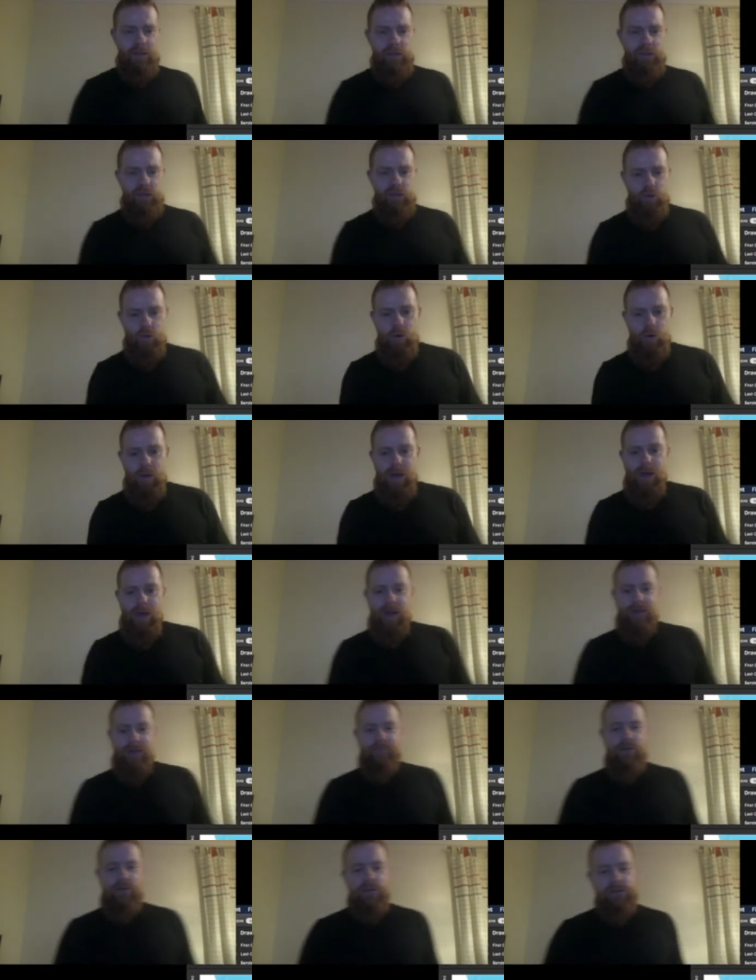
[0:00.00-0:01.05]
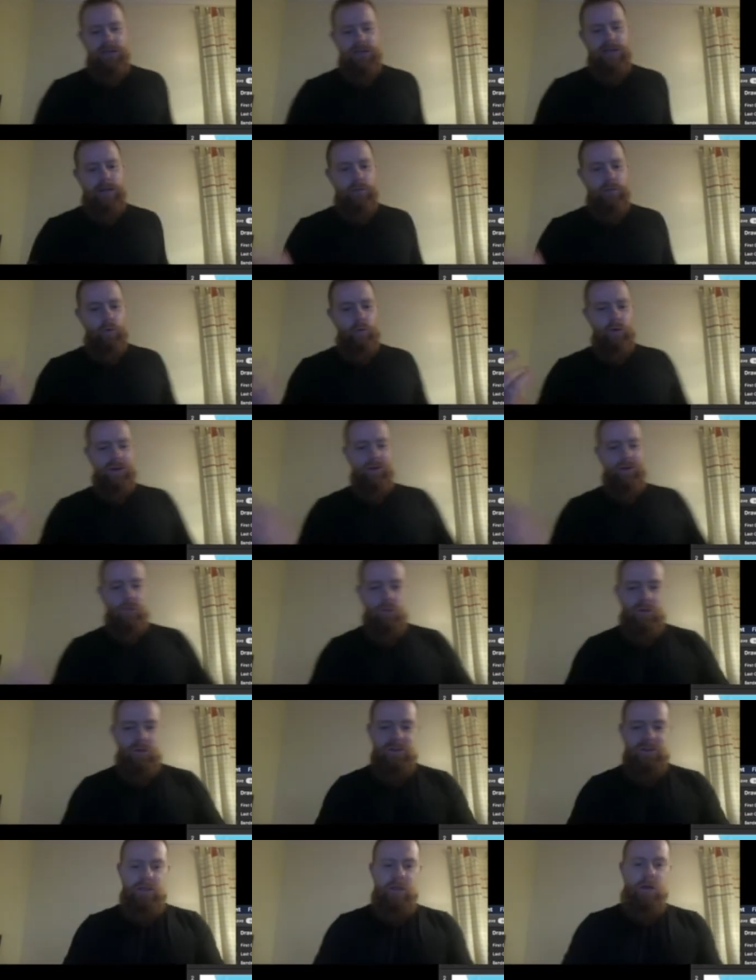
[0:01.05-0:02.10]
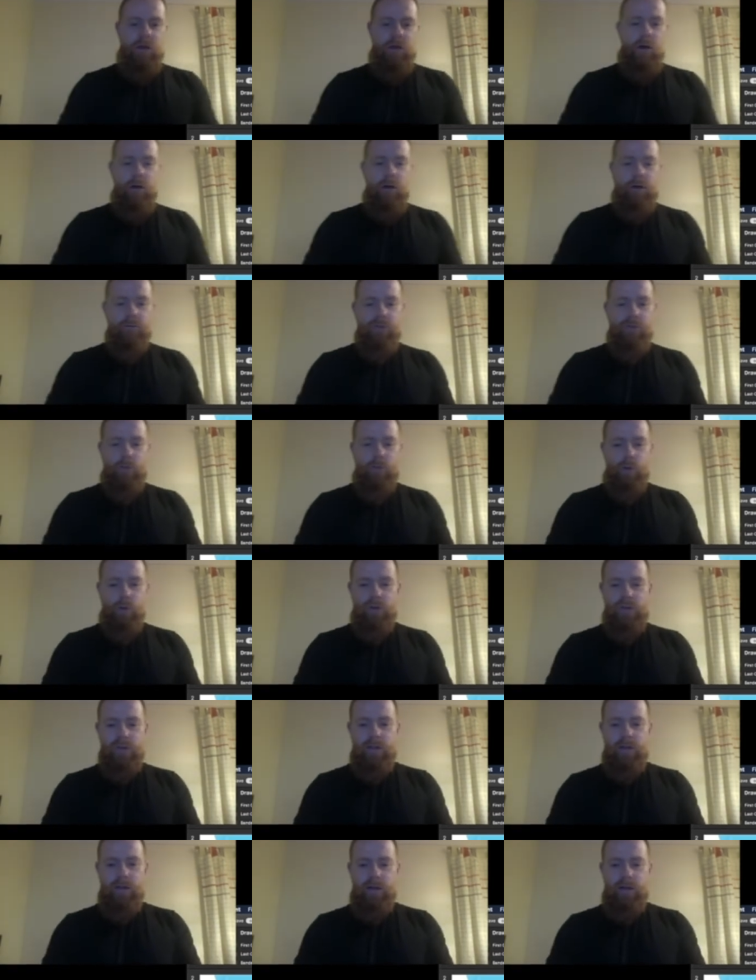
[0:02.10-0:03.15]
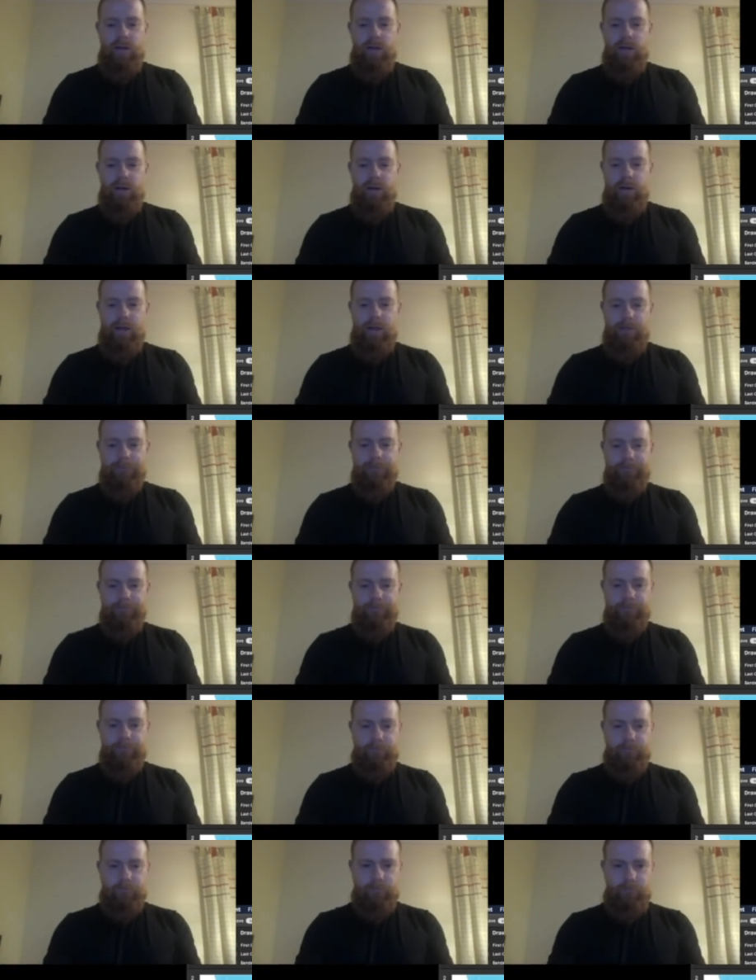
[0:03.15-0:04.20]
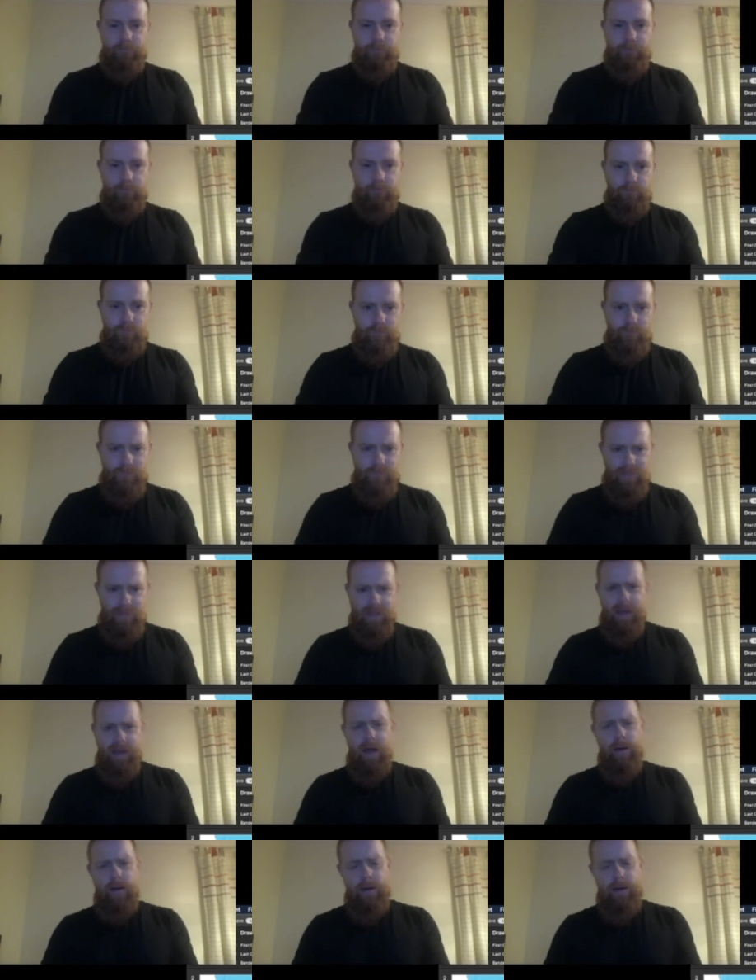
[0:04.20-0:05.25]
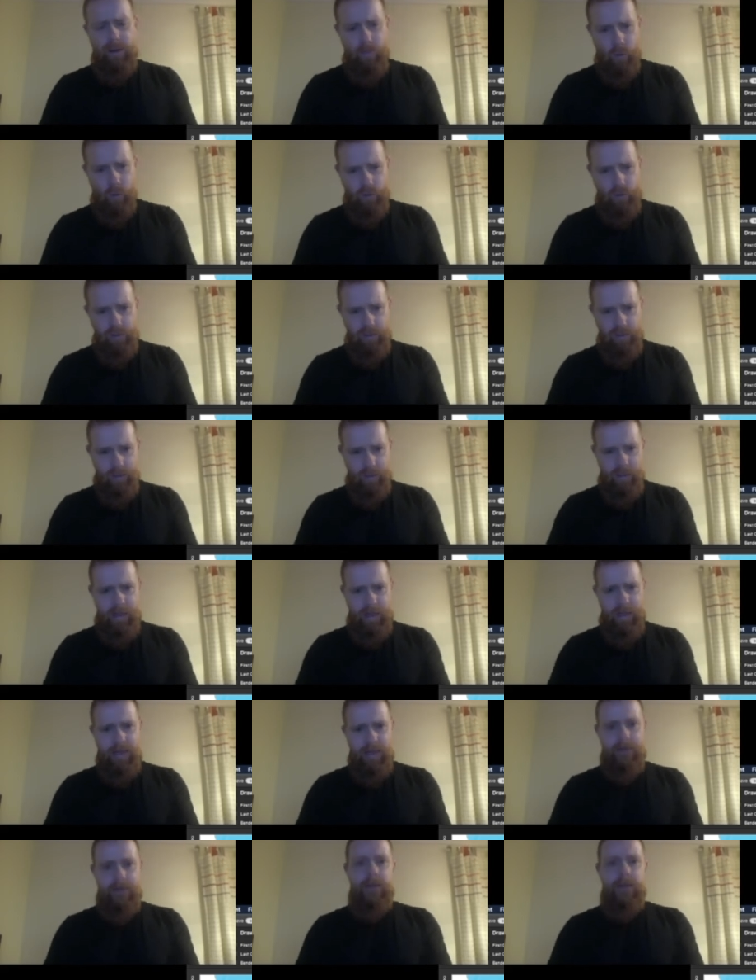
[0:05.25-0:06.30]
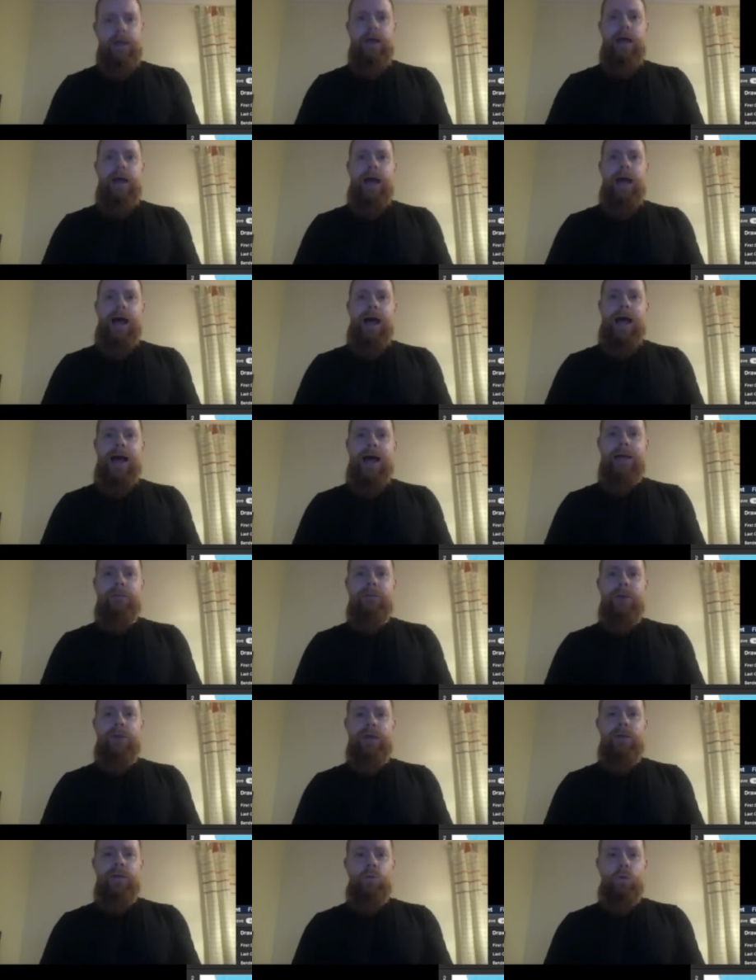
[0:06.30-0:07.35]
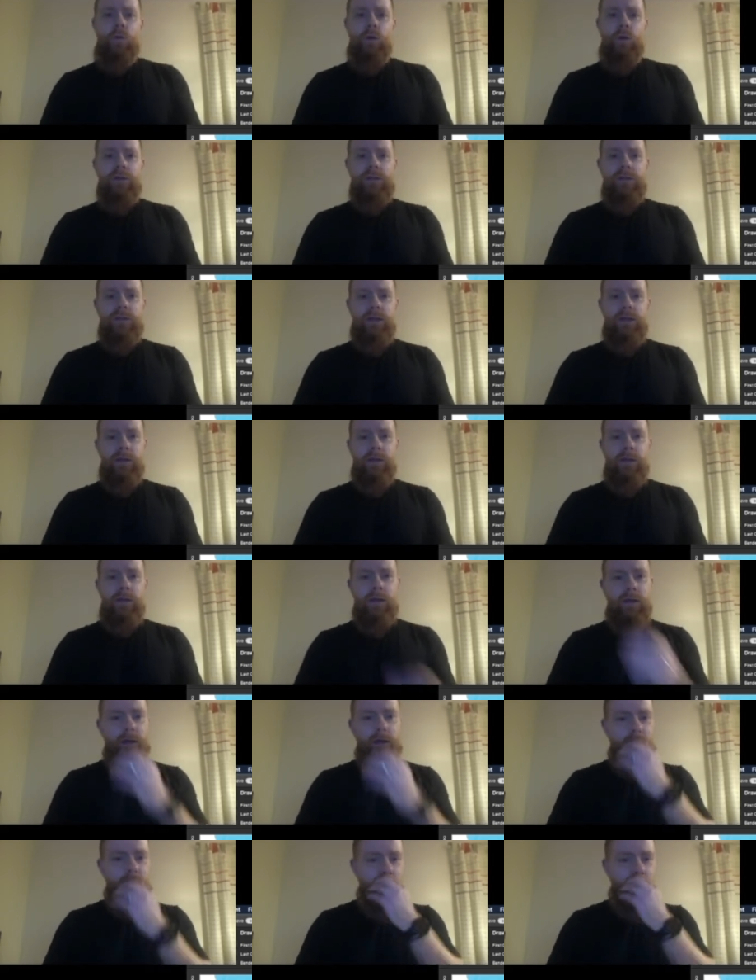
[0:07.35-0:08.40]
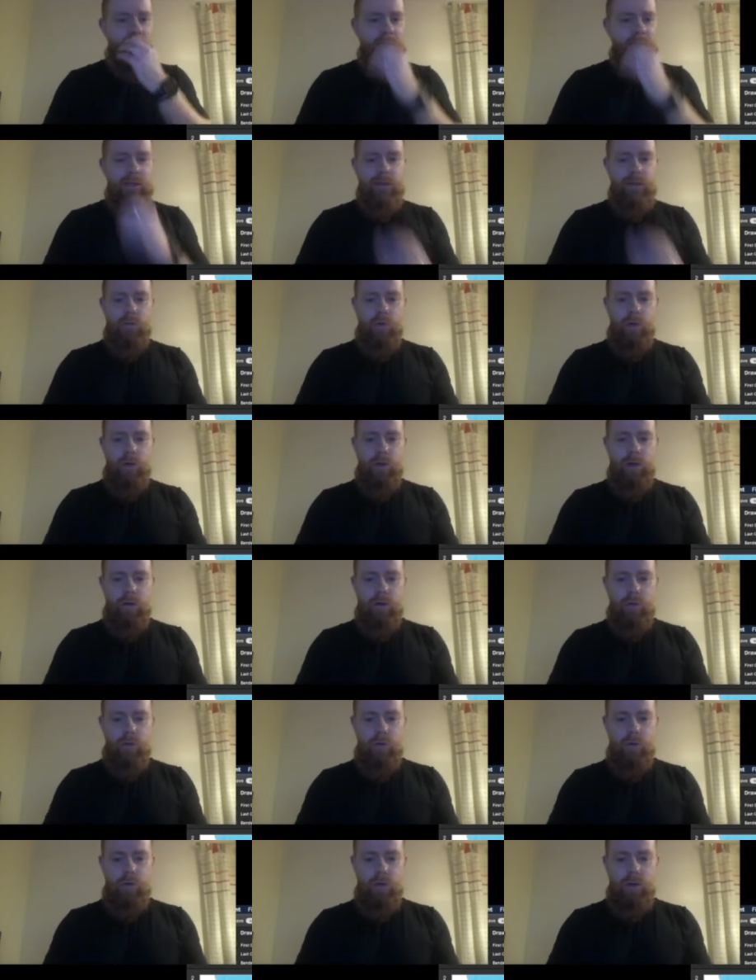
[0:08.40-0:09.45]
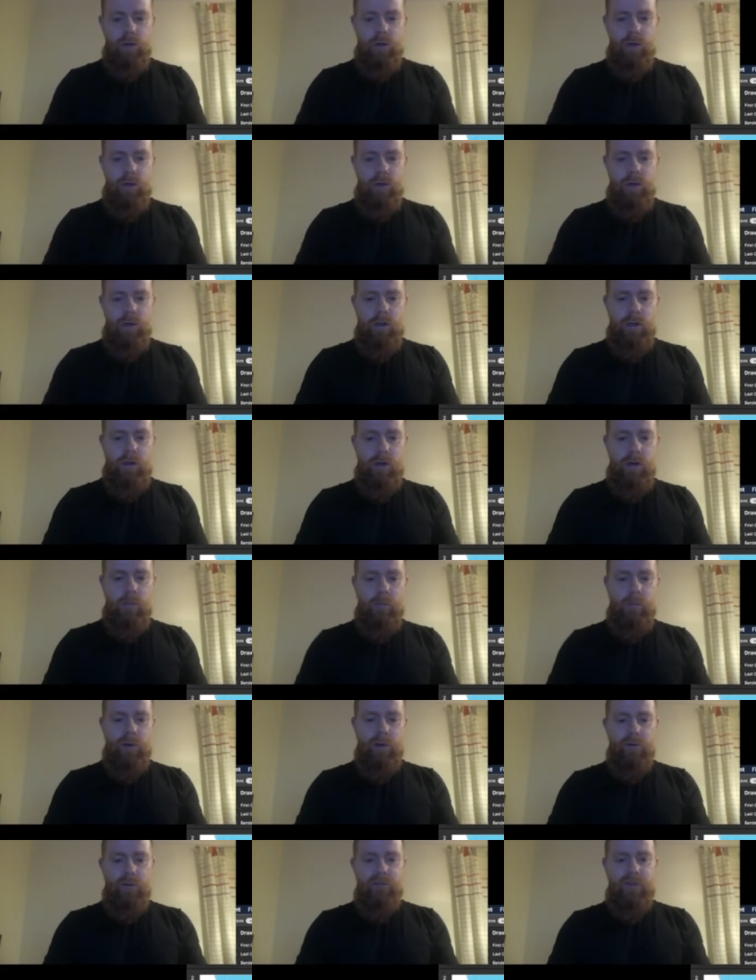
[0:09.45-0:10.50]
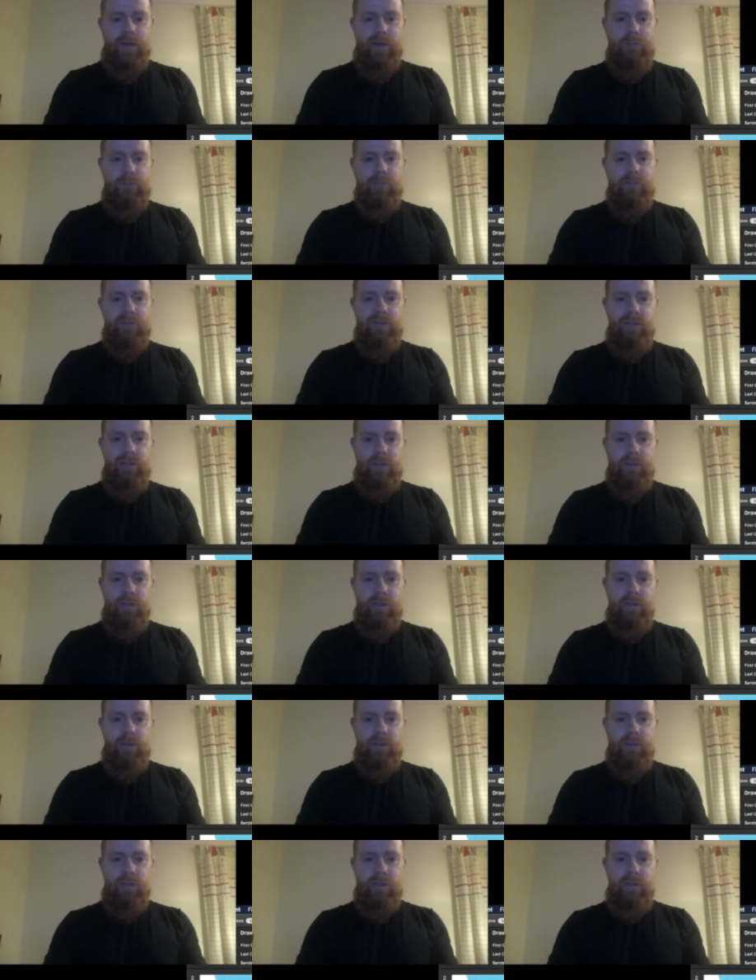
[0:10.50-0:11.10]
So first thing I'm going to do is the colour of the monster, right? Colour of the monster. Then I might want to go number of limbs.